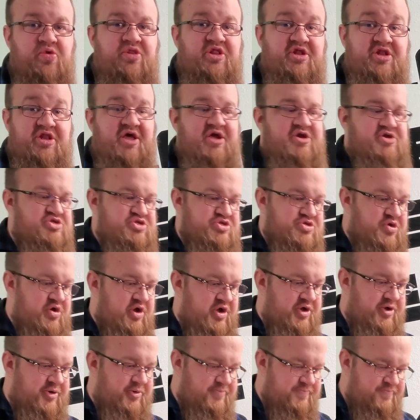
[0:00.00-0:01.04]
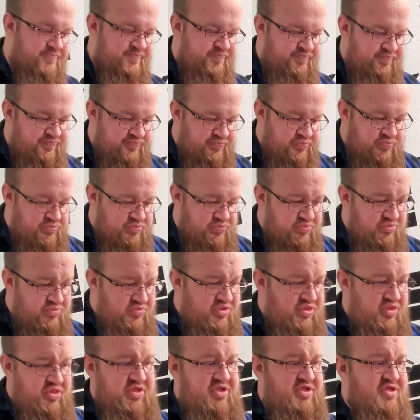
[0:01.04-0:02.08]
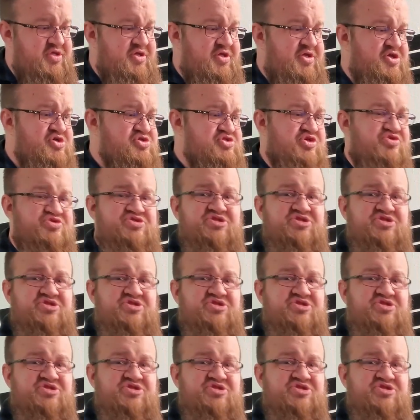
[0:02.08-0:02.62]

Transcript: when the lights are on. So